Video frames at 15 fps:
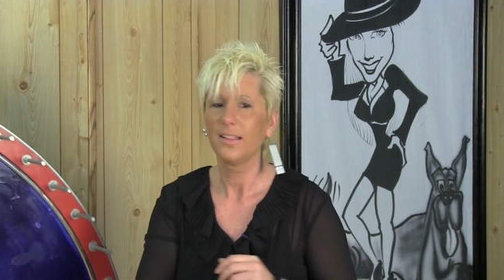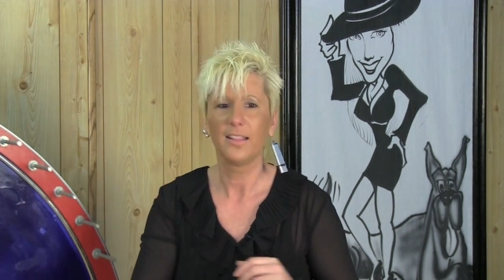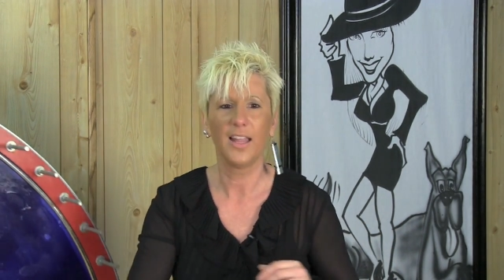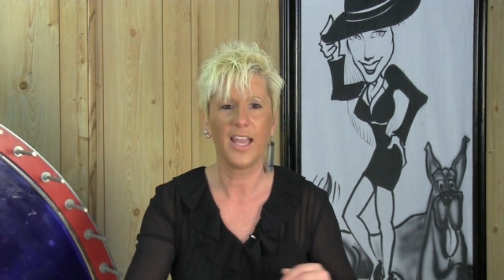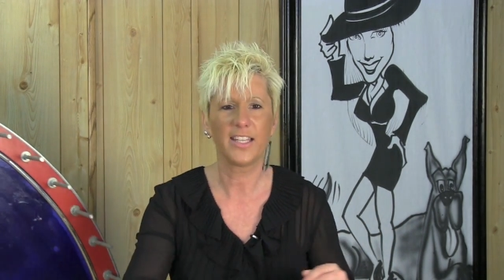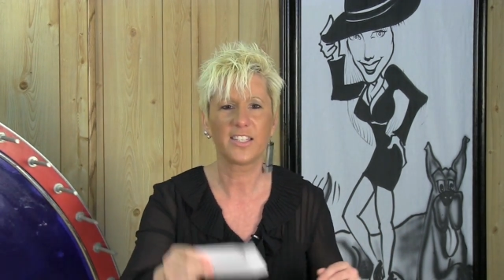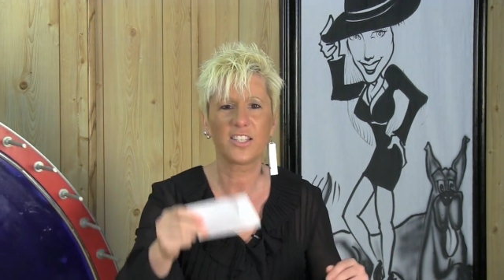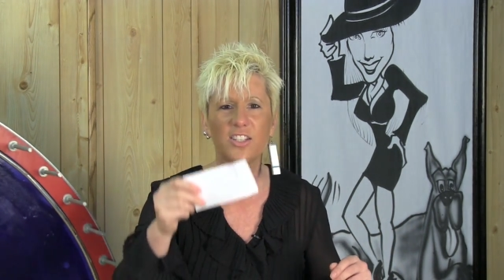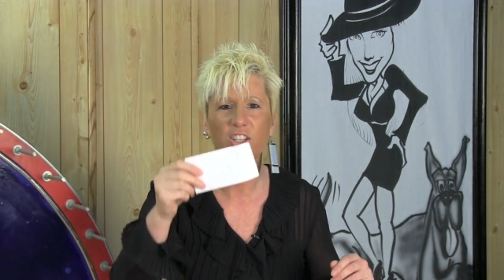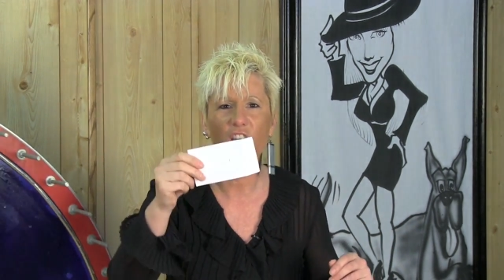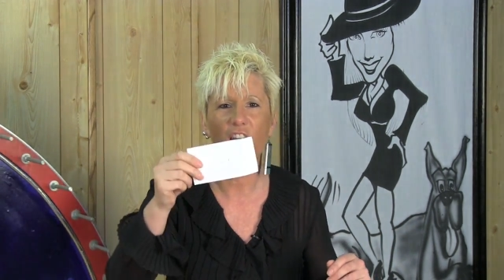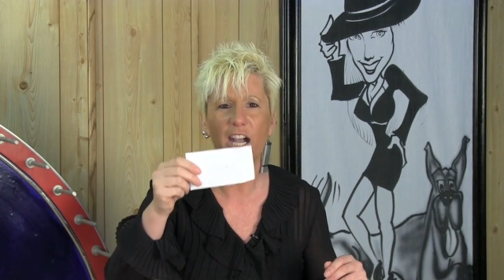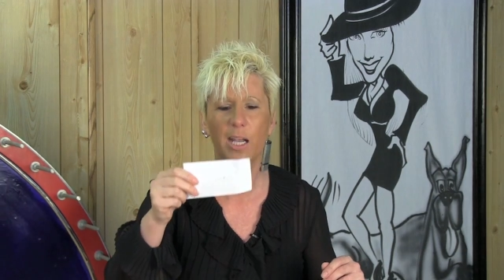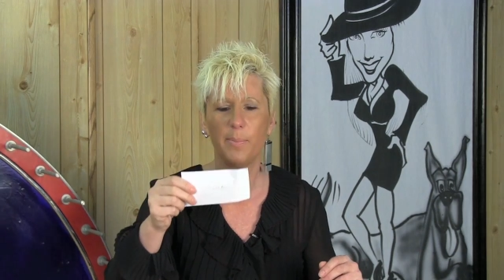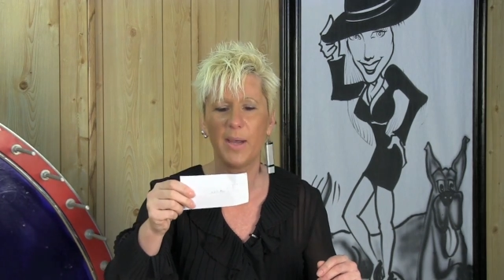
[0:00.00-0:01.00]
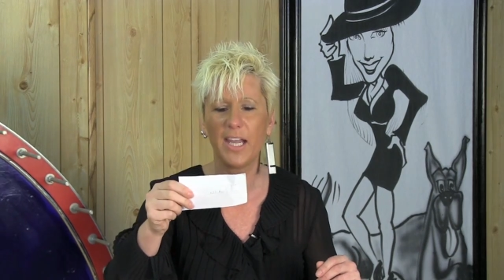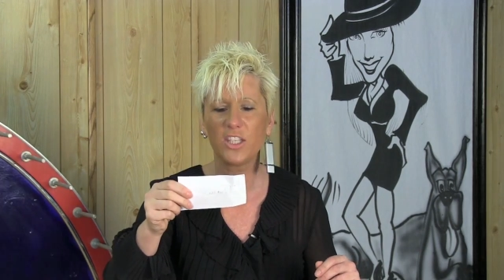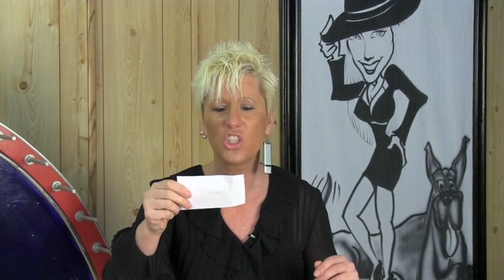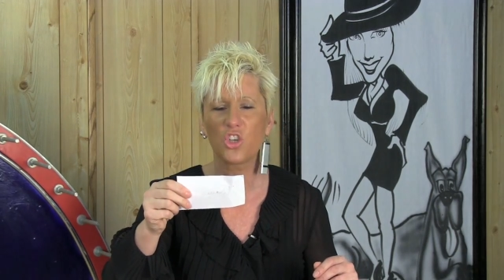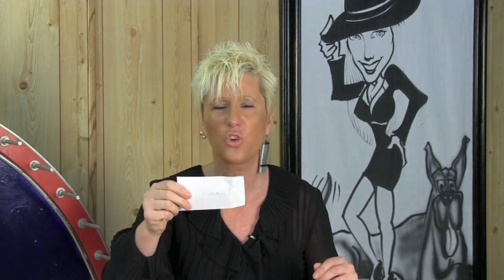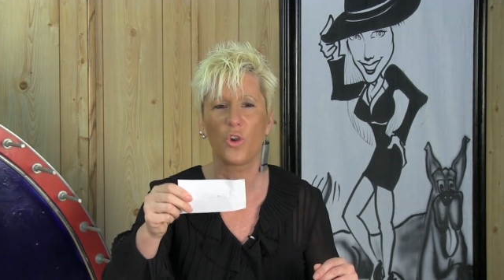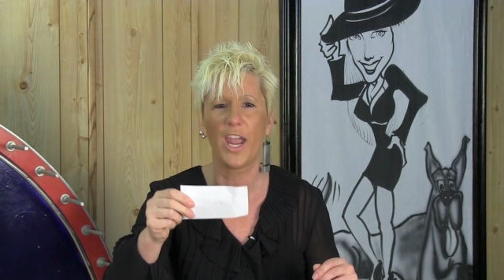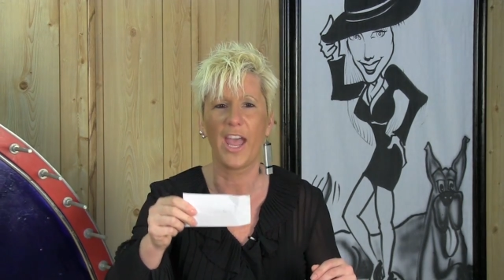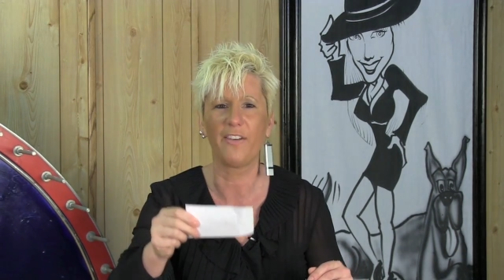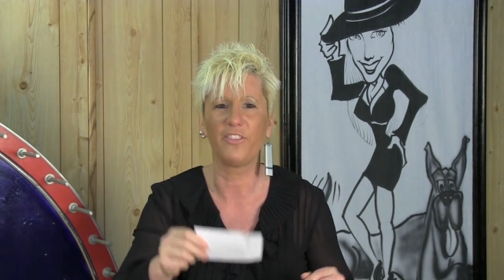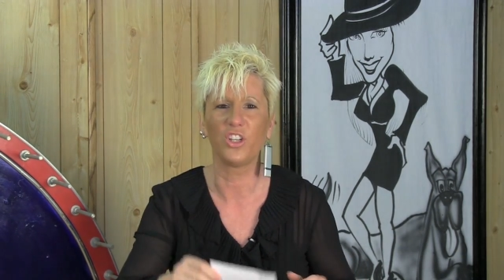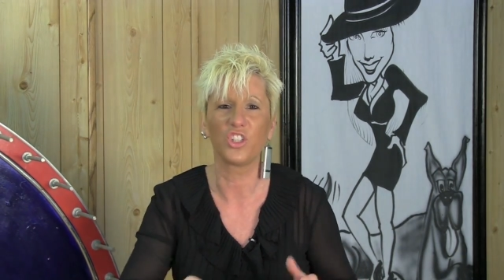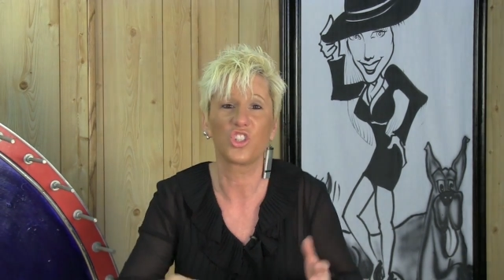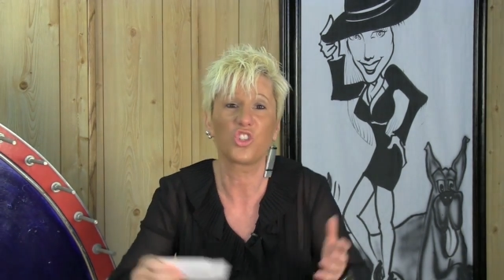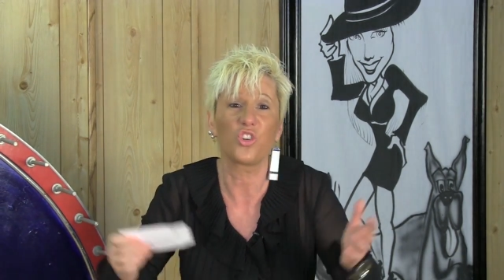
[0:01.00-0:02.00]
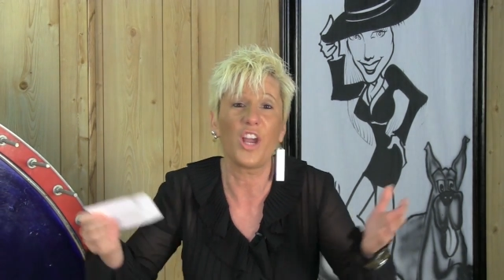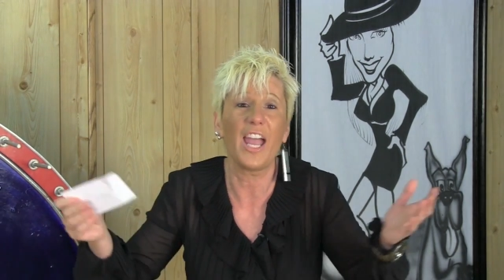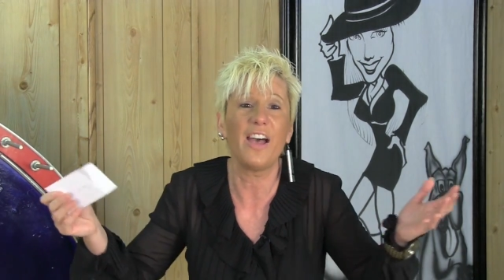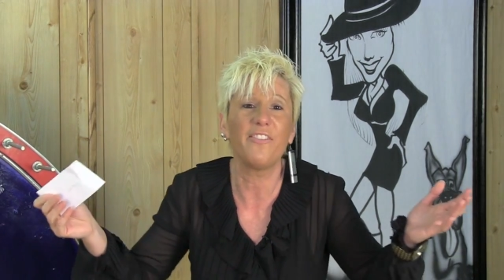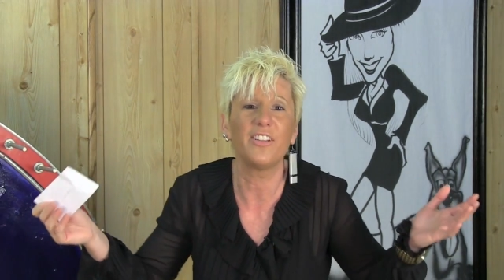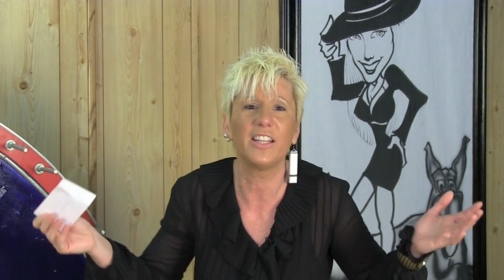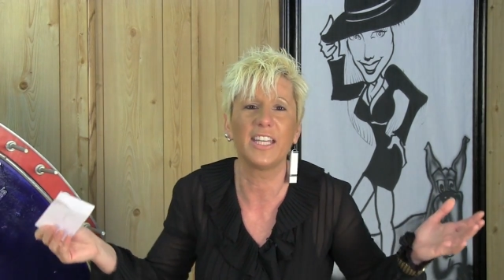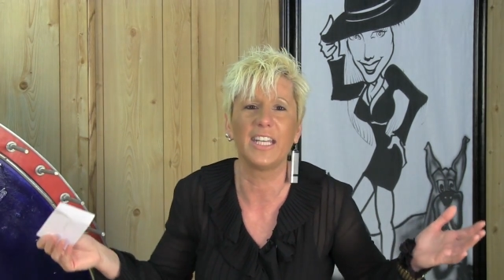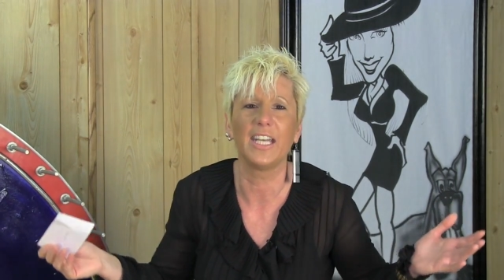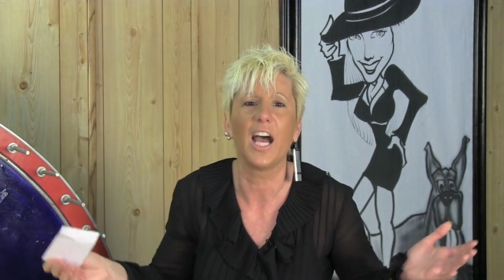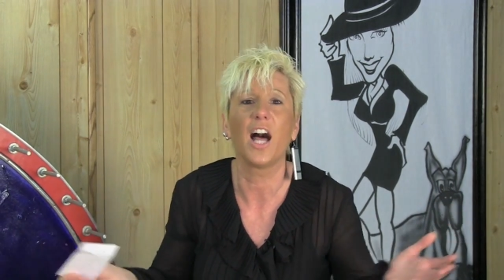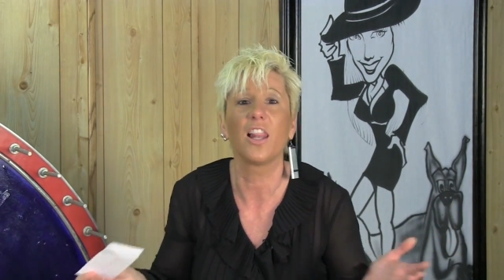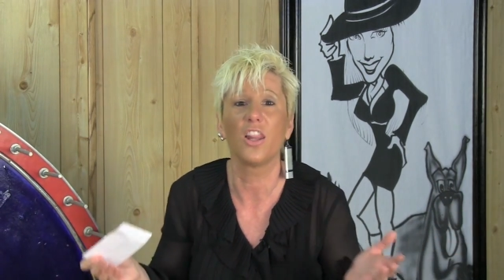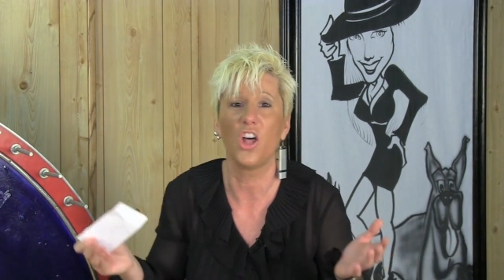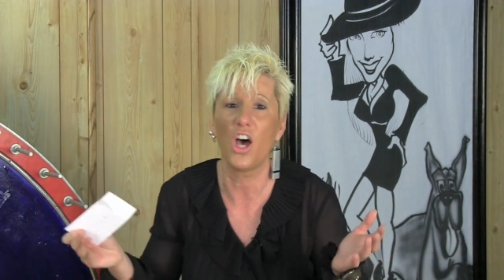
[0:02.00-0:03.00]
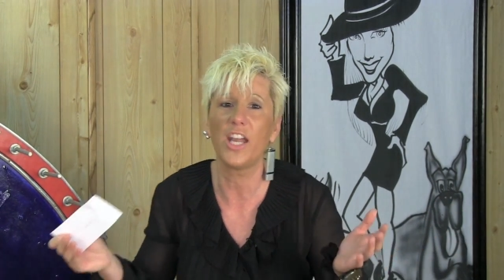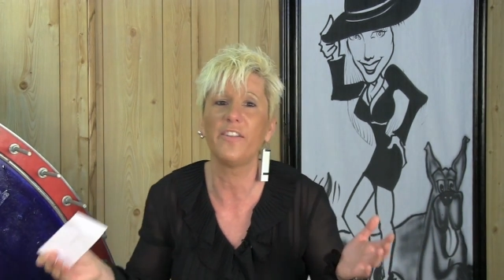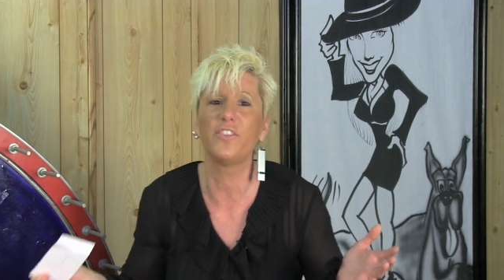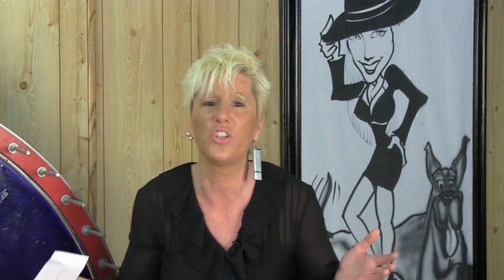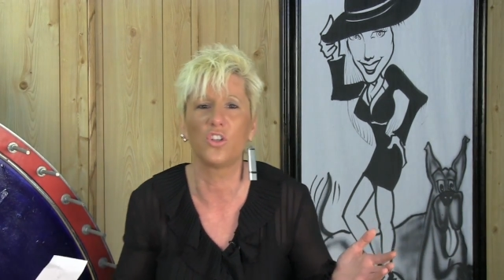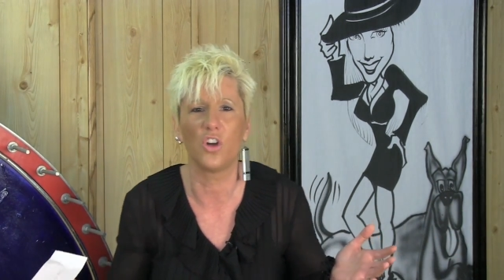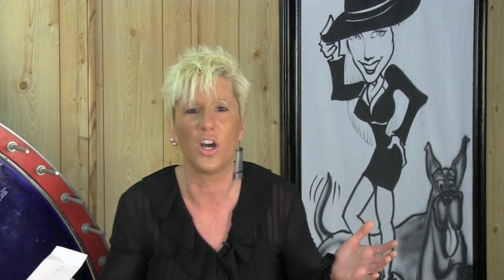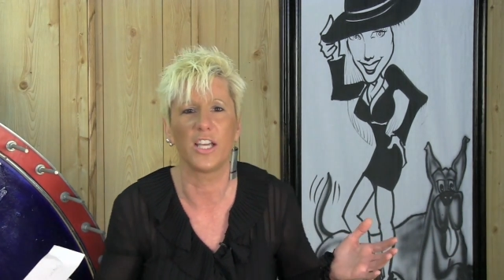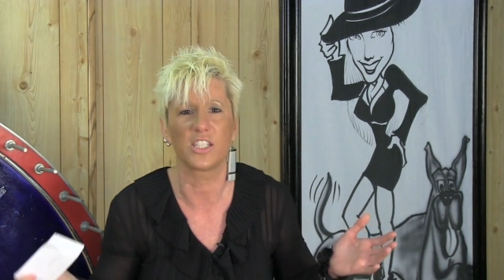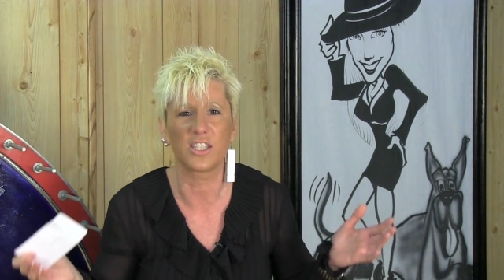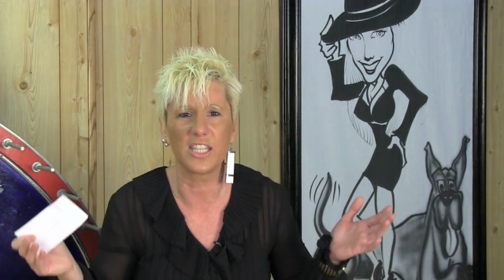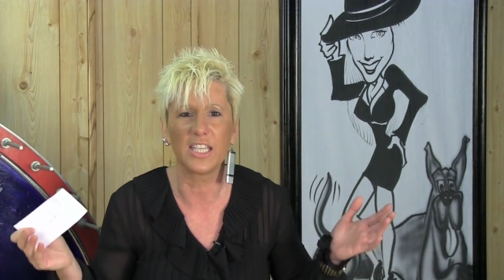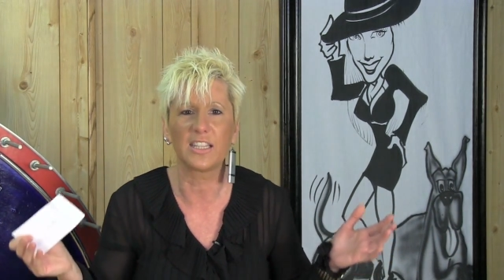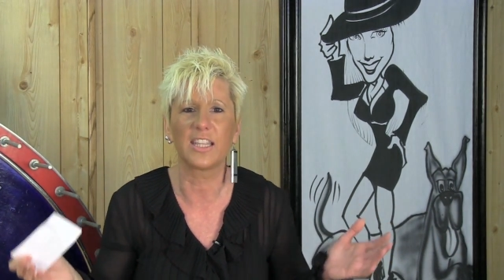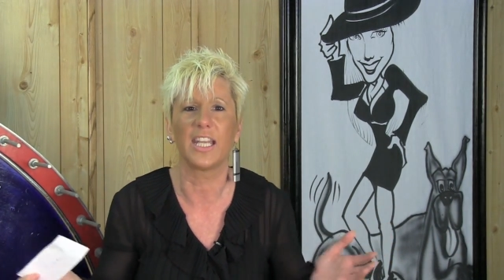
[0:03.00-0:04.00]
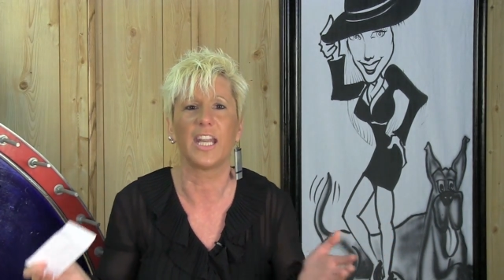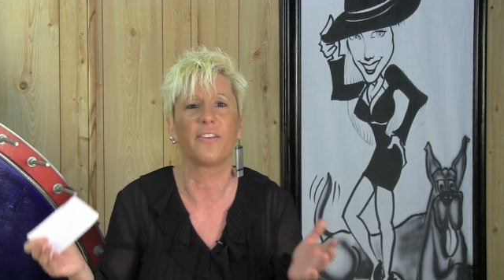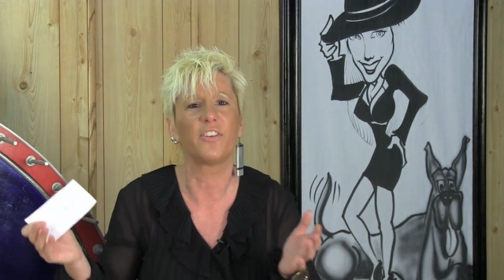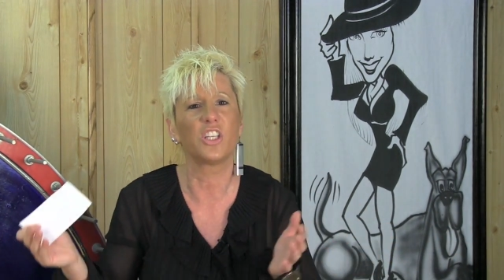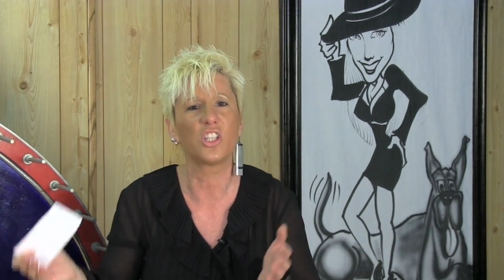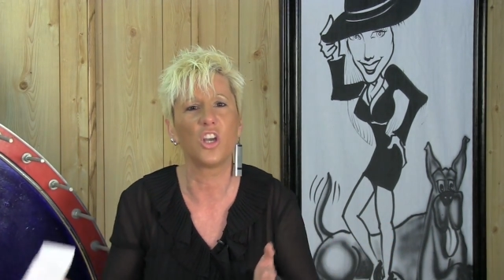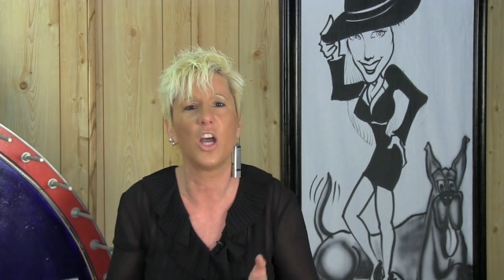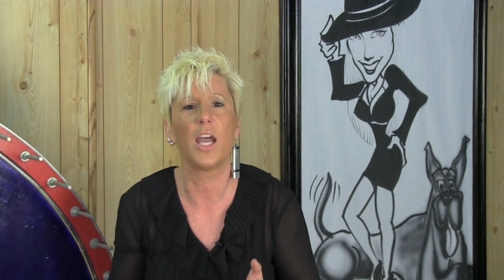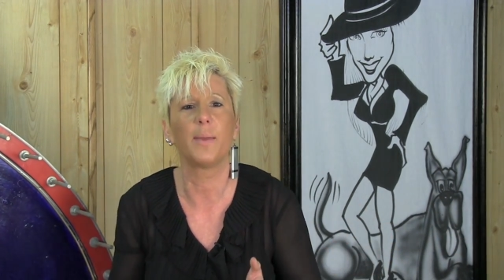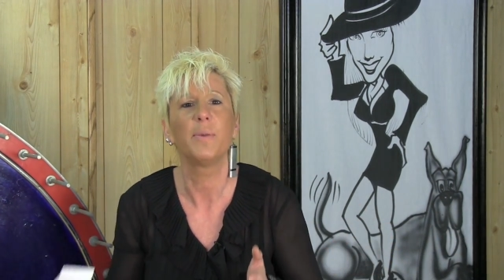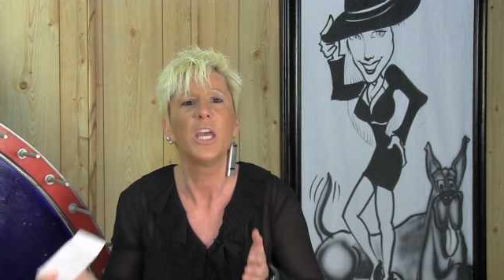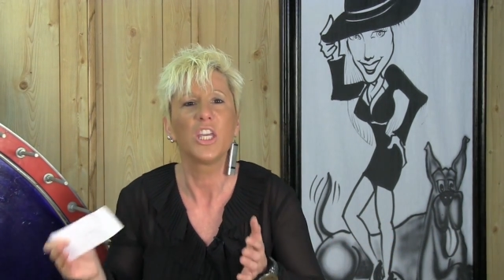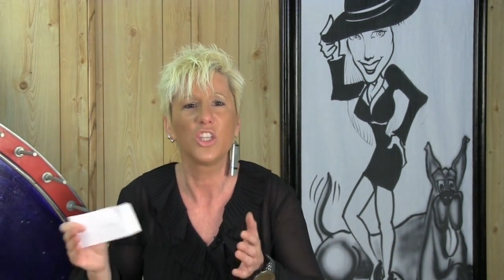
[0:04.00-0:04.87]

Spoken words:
Let's talk about travel. Traveling. A lot of you guys think that every time